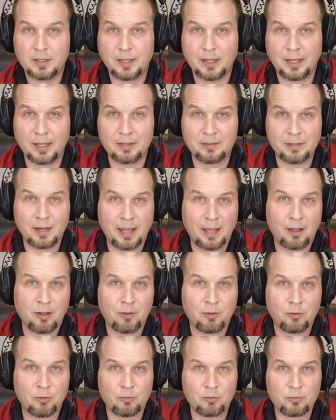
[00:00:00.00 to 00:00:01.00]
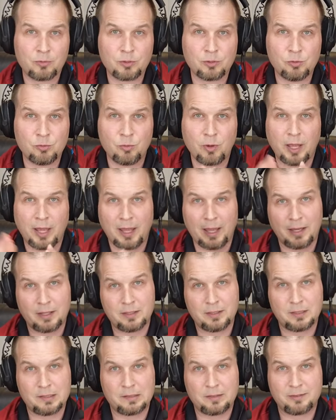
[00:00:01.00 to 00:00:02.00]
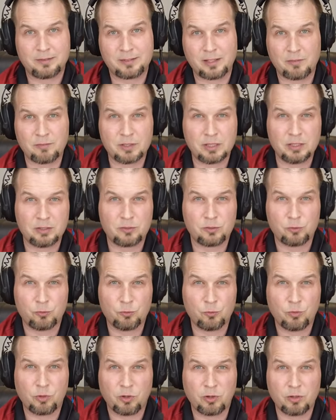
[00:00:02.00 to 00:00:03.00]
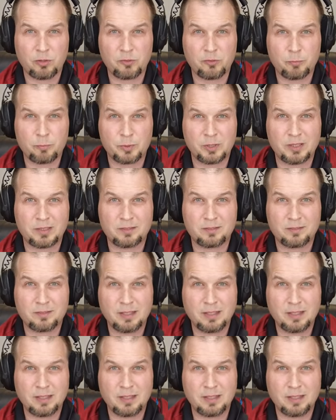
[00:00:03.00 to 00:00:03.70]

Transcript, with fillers: And now you added 72 hertz, but